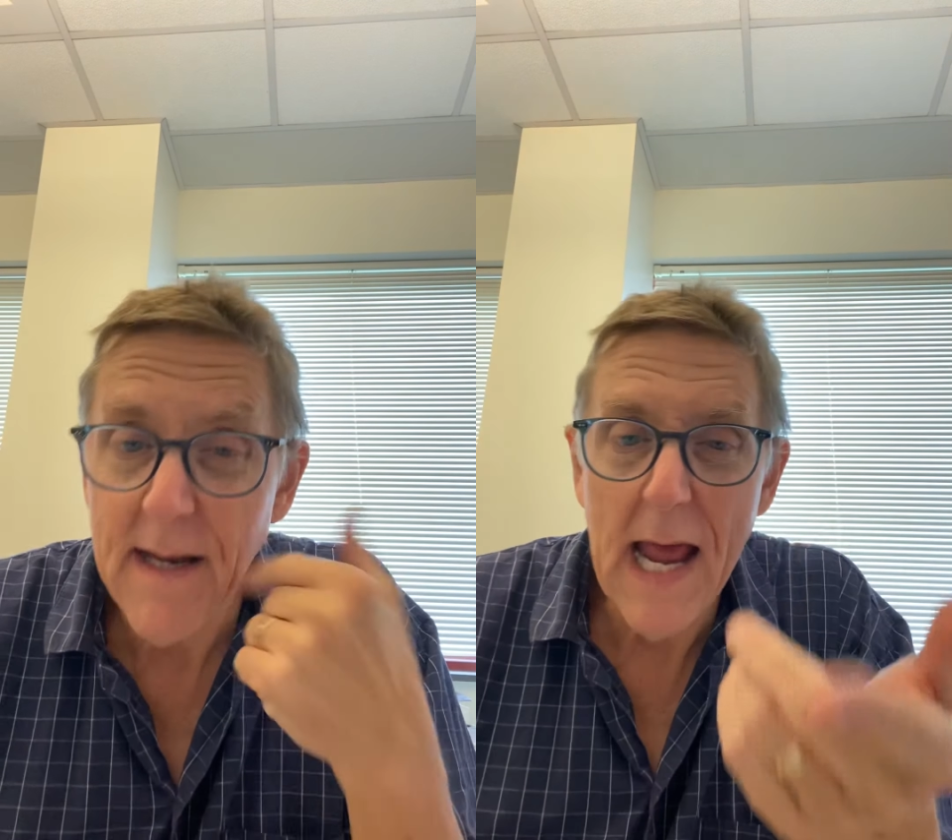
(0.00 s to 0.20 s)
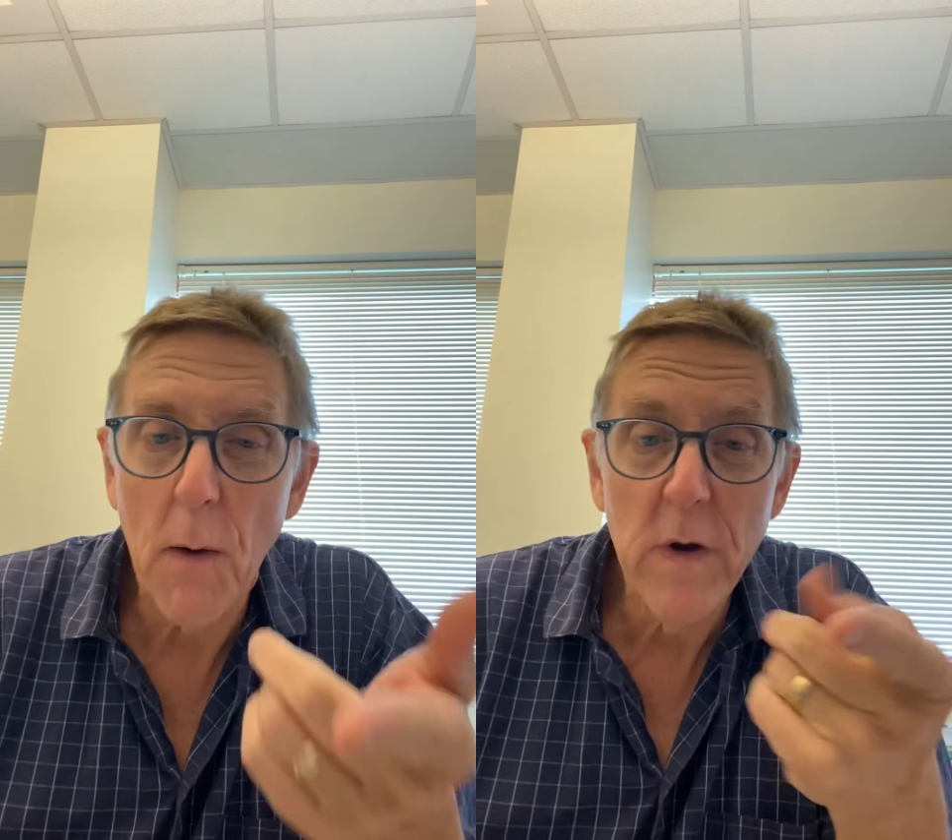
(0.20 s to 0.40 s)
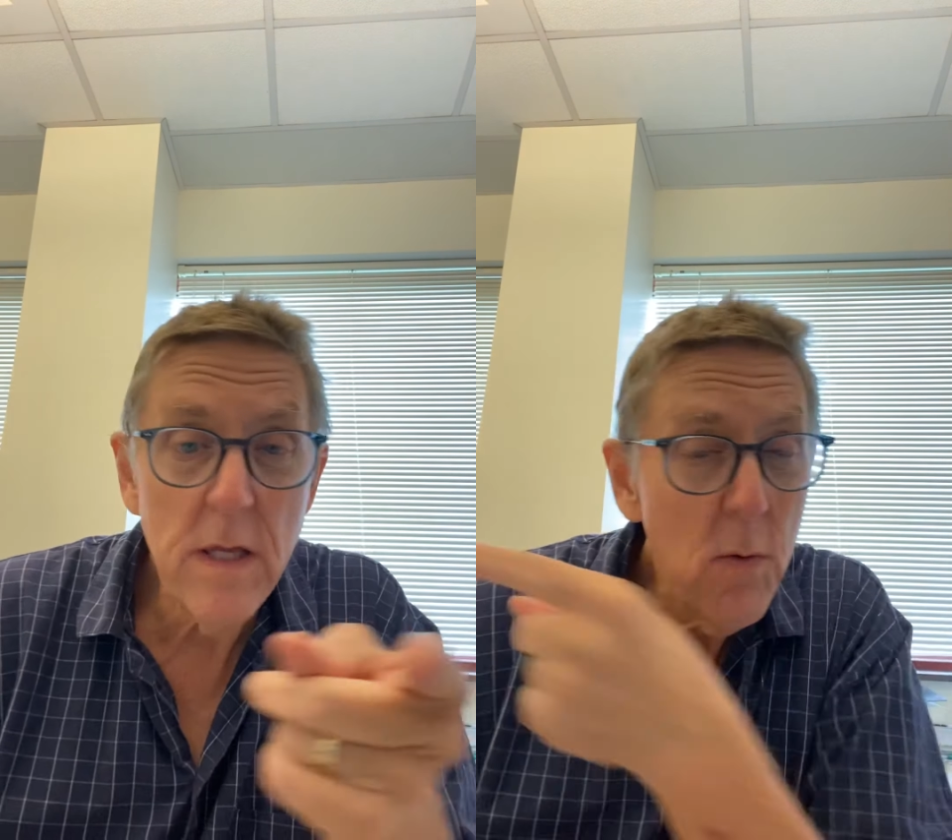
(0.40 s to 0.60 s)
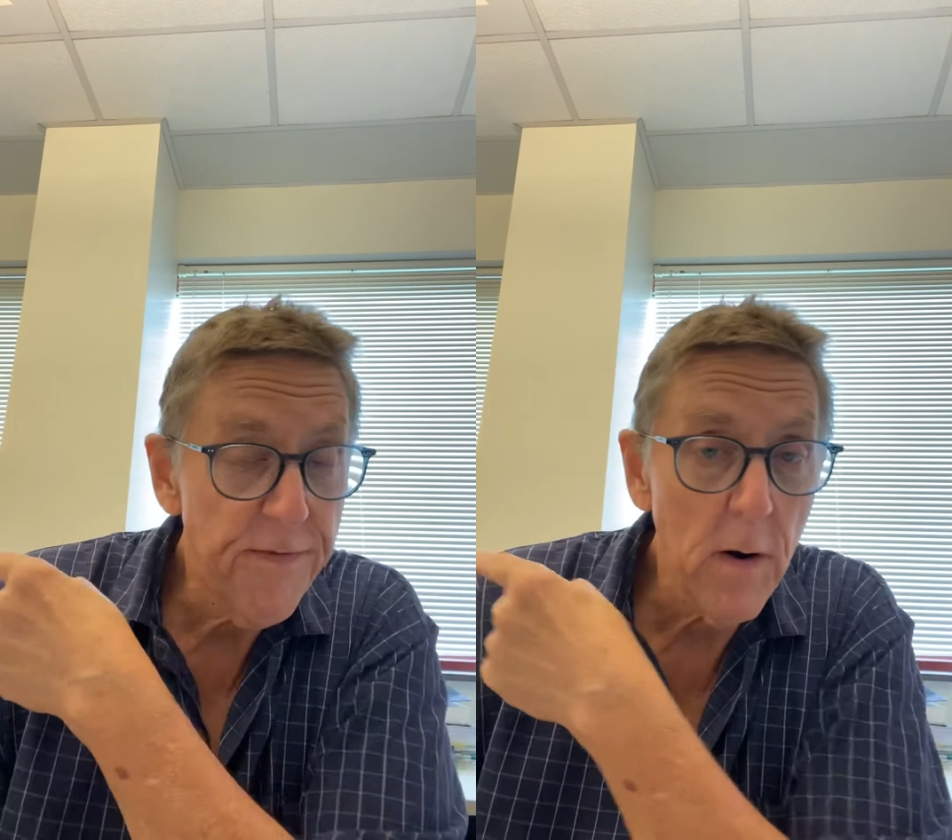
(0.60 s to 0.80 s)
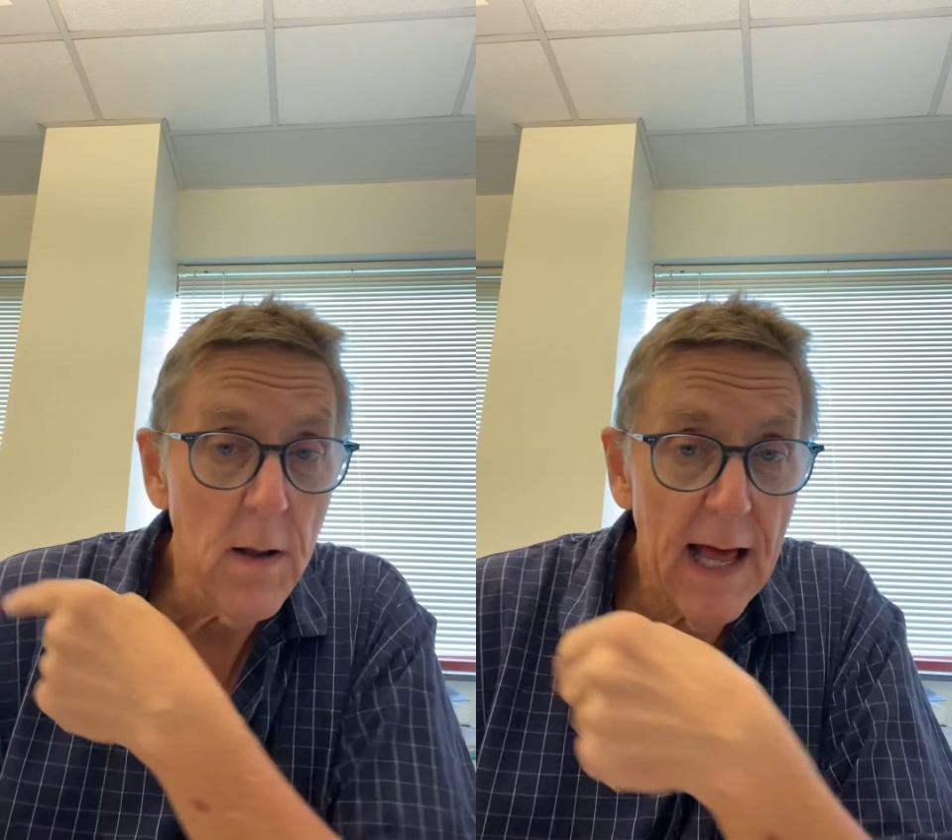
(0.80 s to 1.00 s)
Now, when you
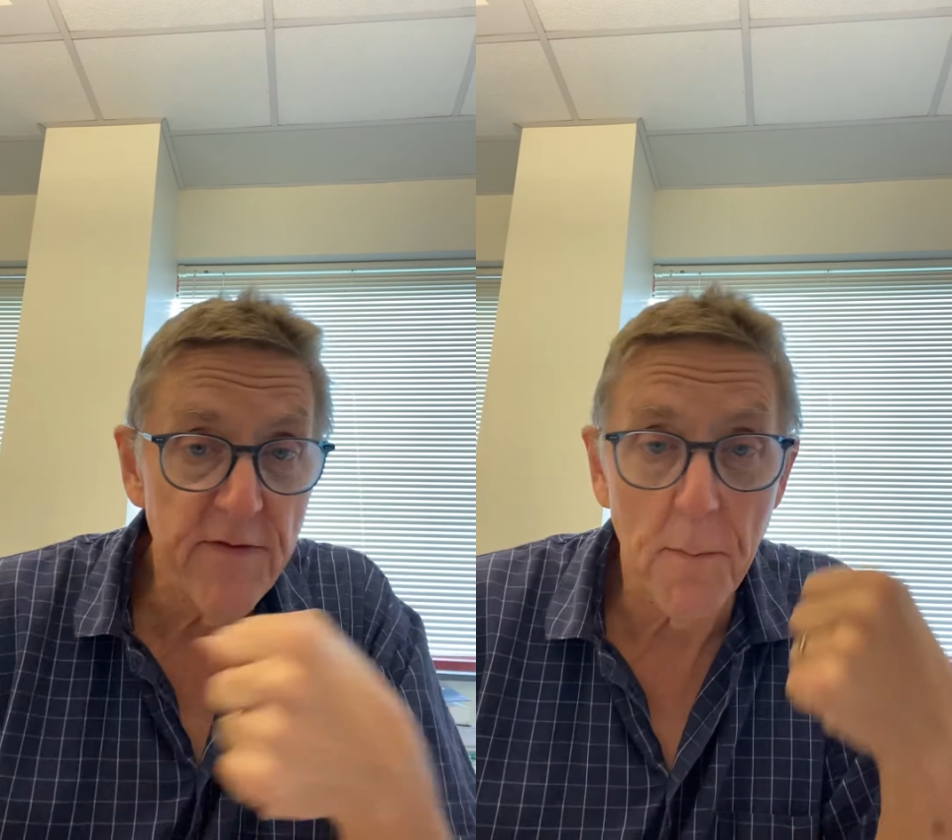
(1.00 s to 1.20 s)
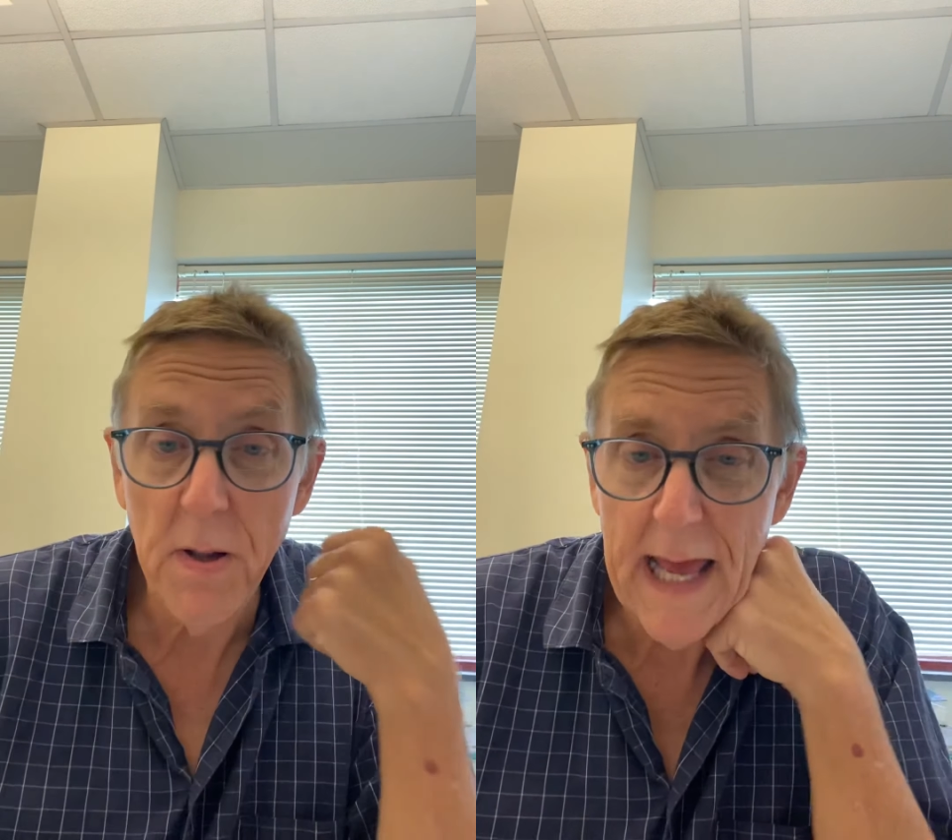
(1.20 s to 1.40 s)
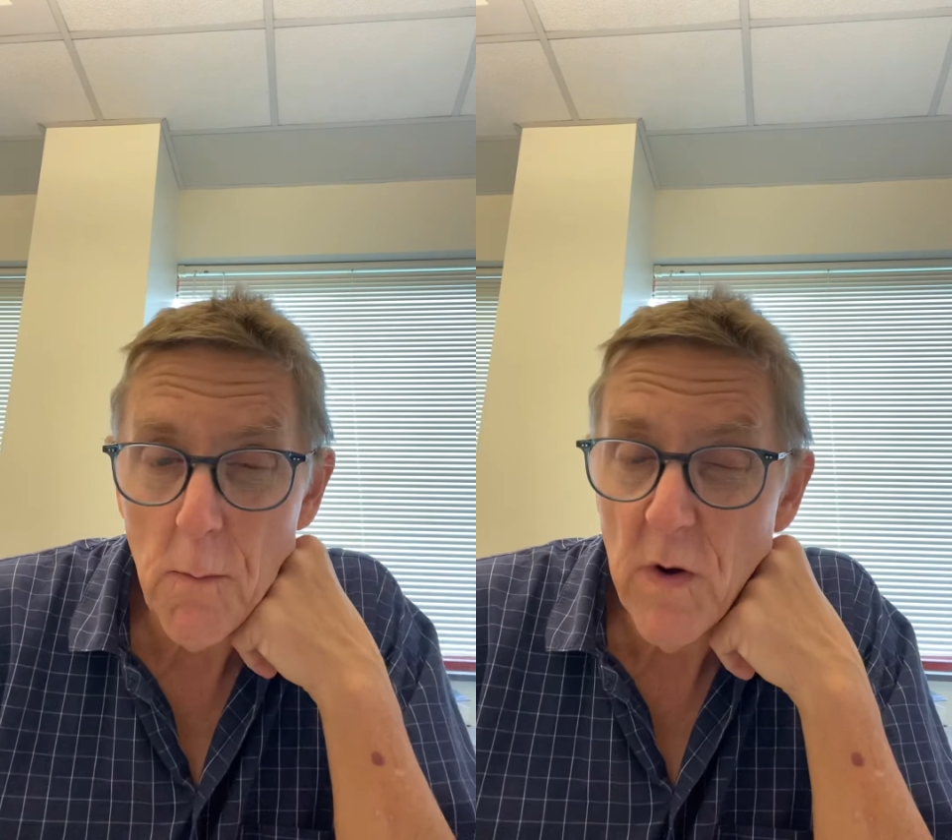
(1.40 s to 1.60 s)
fertilize a plant,